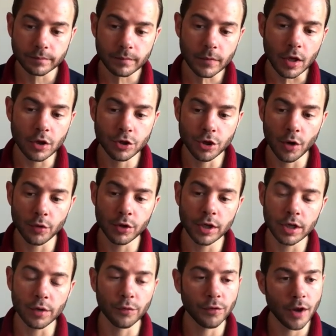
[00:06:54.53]
So you need
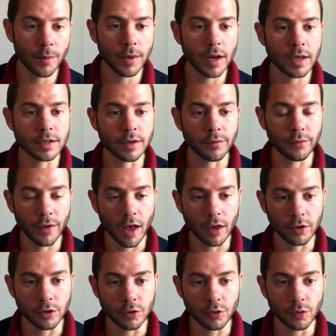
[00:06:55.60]
to frame it as a
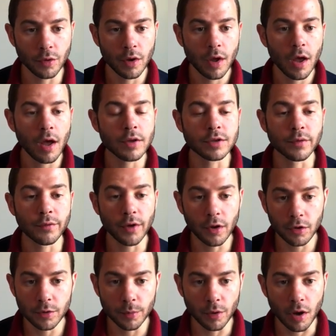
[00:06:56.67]

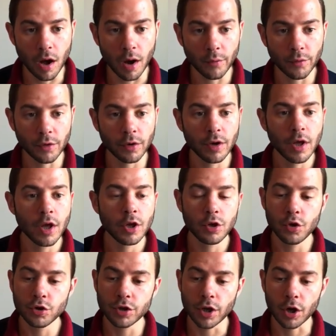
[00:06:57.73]
valuable offer,
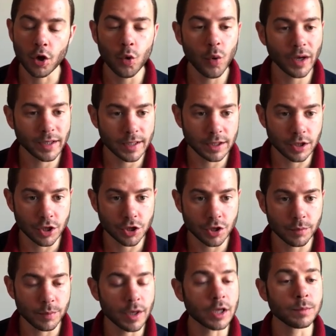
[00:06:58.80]
usually a quick
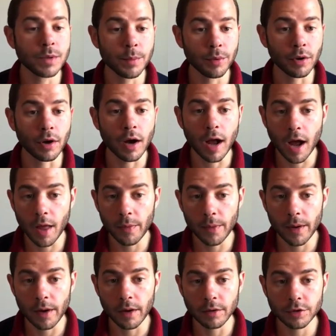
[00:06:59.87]
decision, because people are on
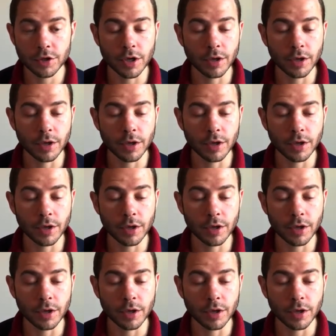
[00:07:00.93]
there to